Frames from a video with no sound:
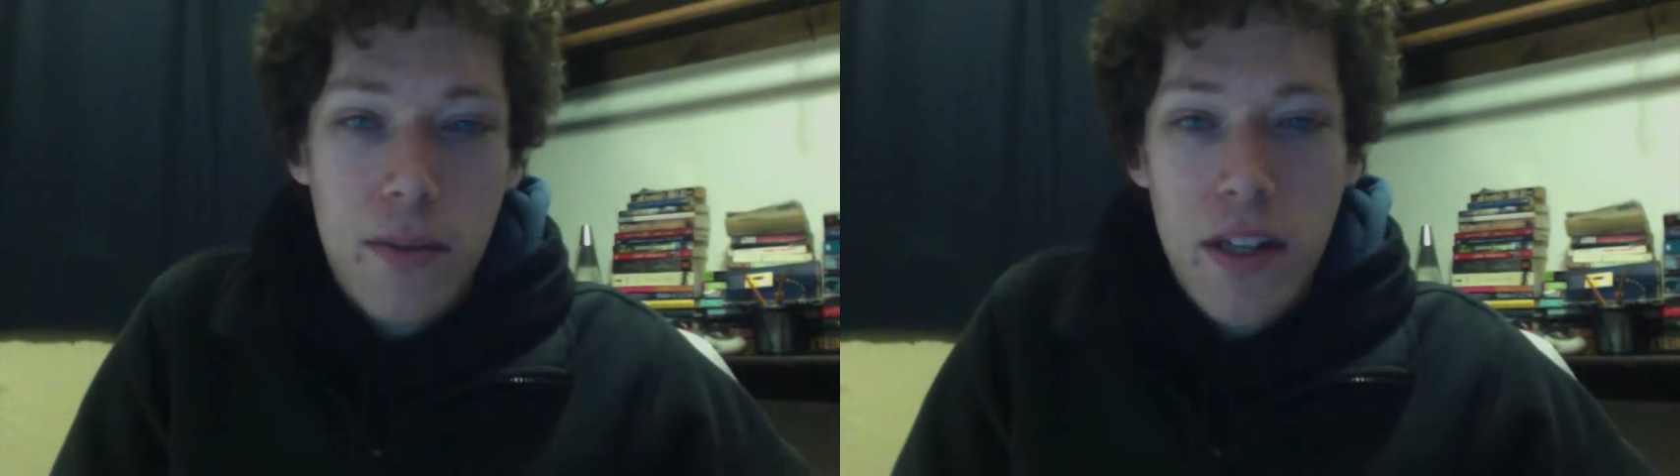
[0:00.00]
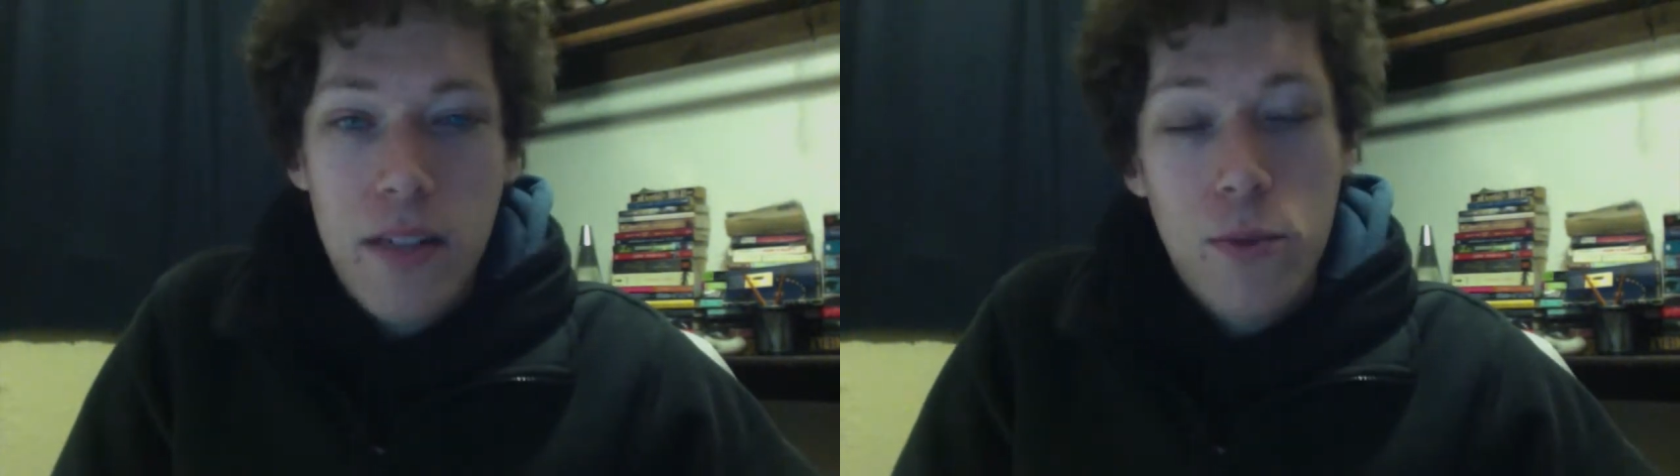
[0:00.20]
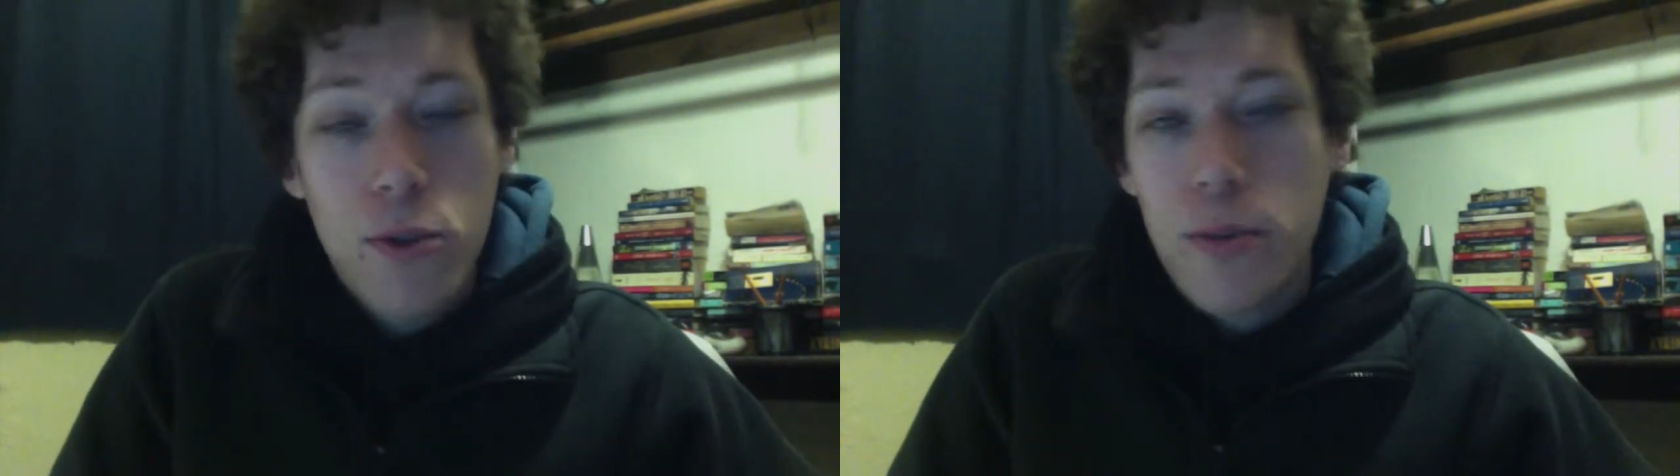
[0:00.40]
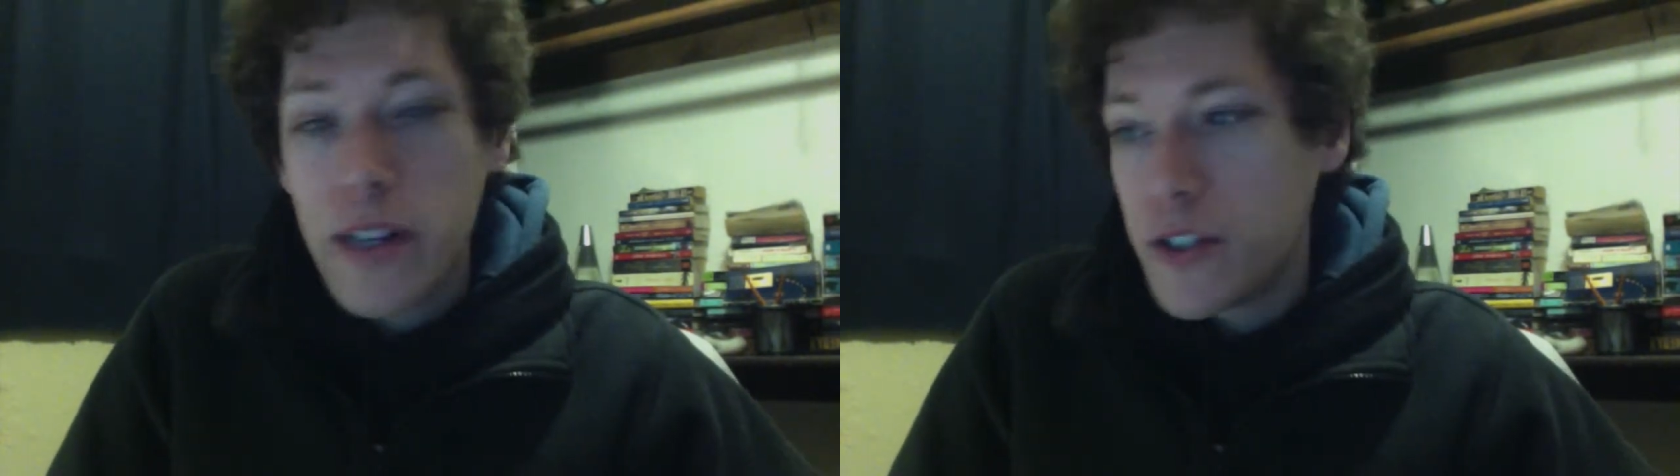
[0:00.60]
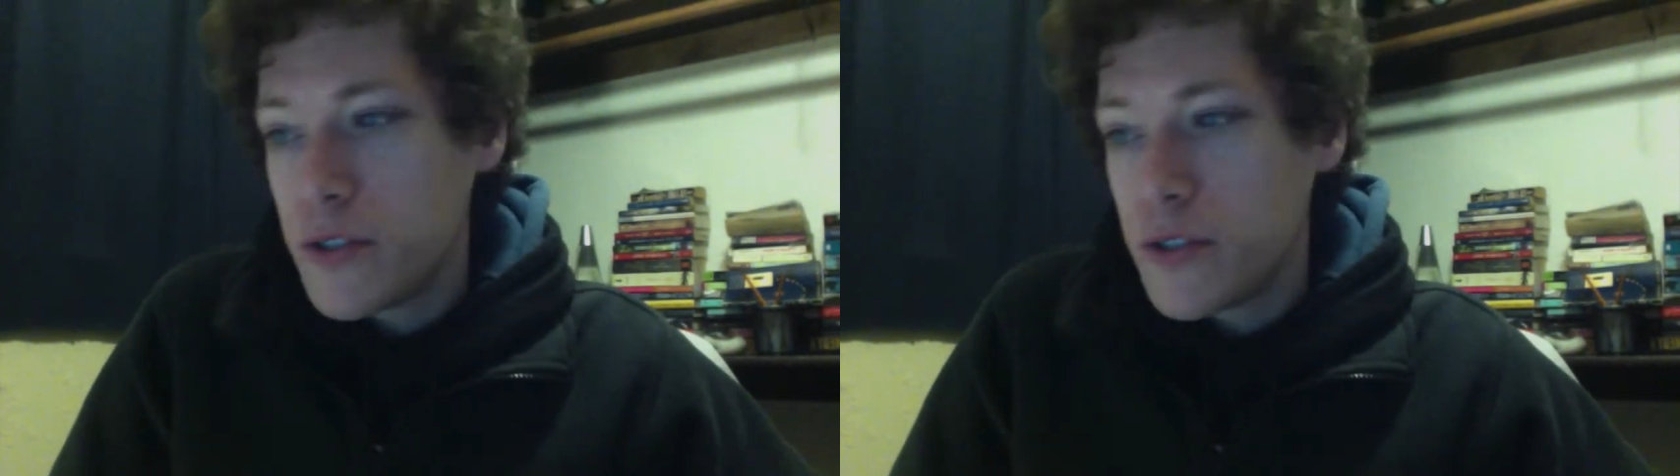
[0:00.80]
in more
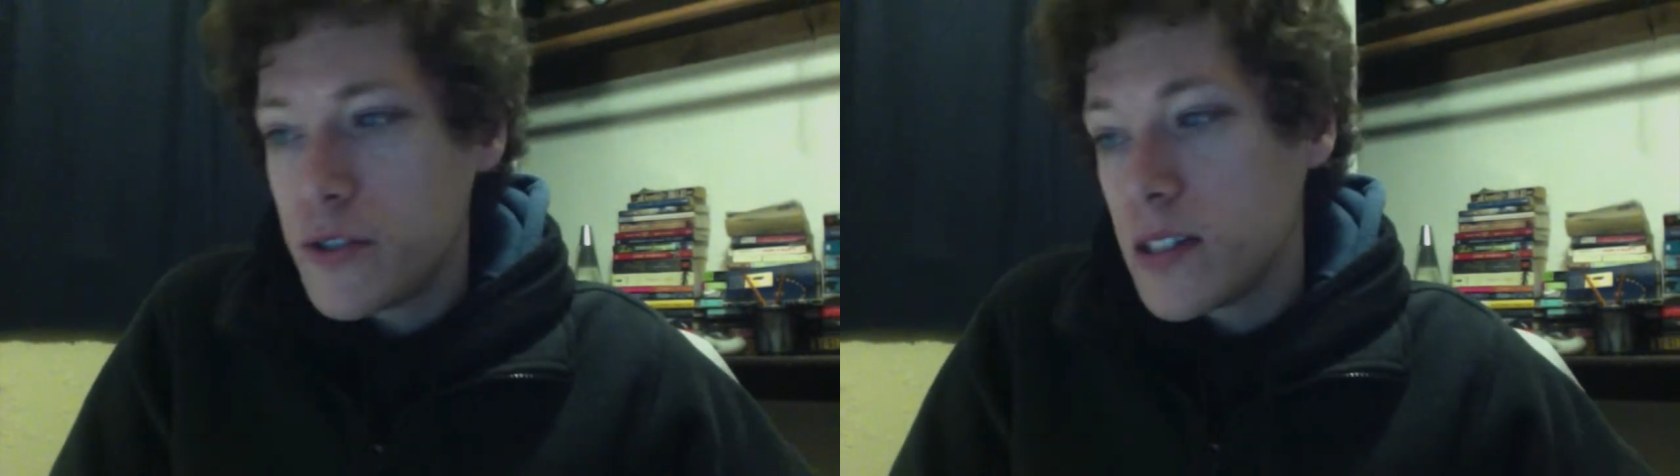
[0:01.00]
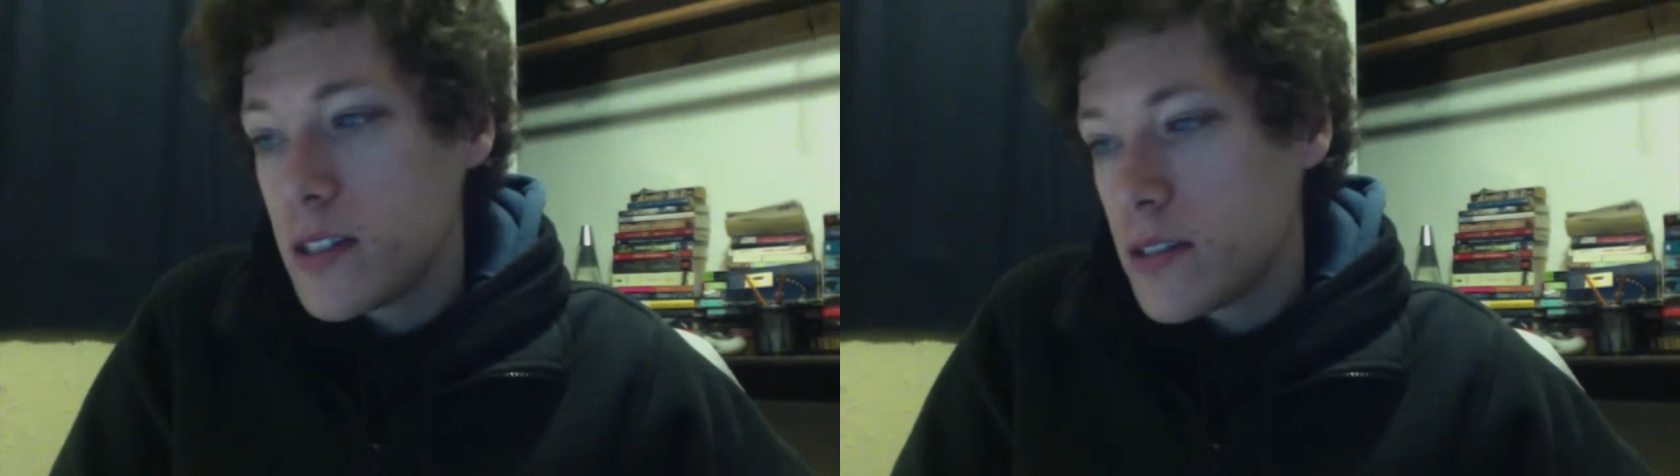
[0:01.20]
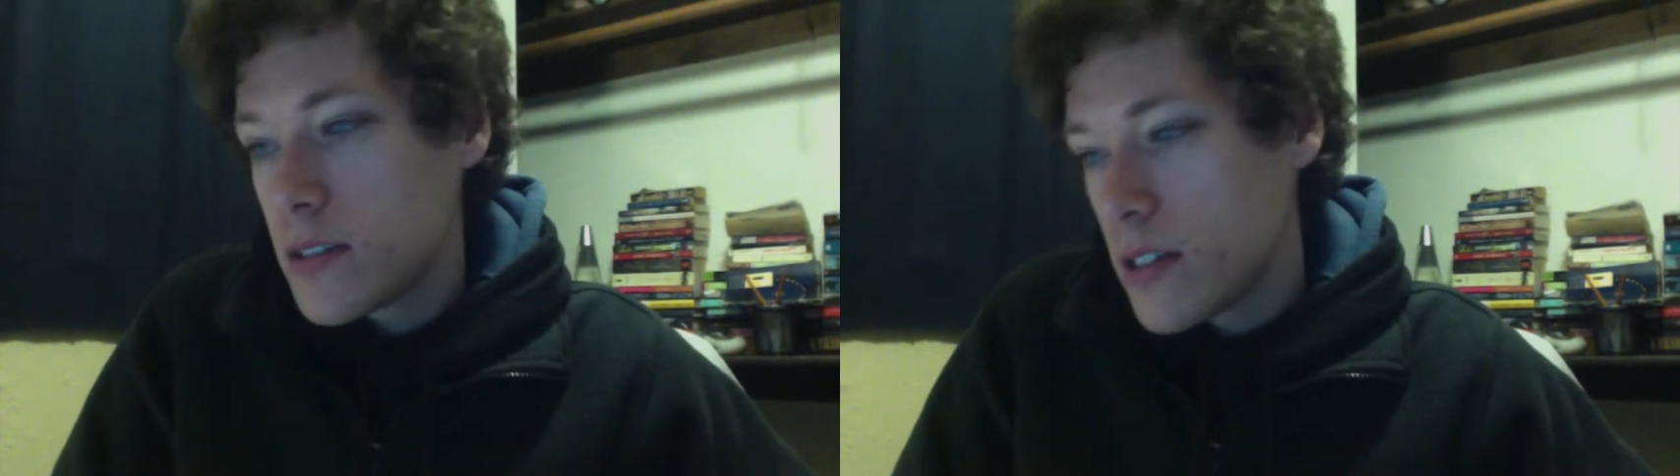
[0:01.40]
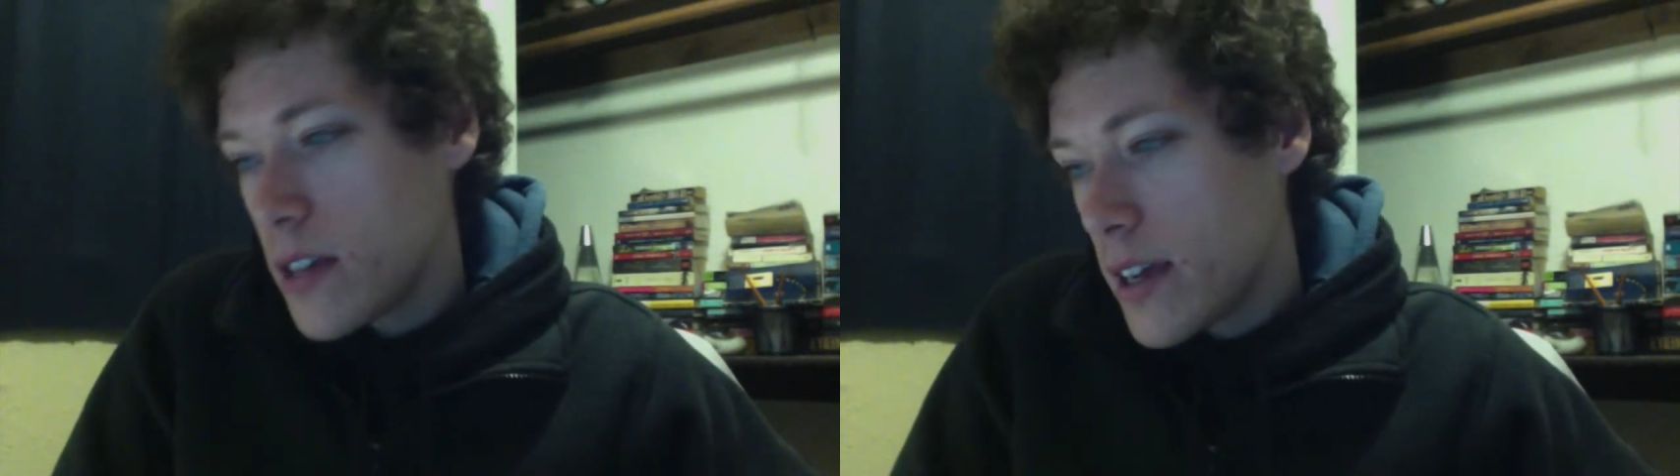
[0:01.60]
racial violence.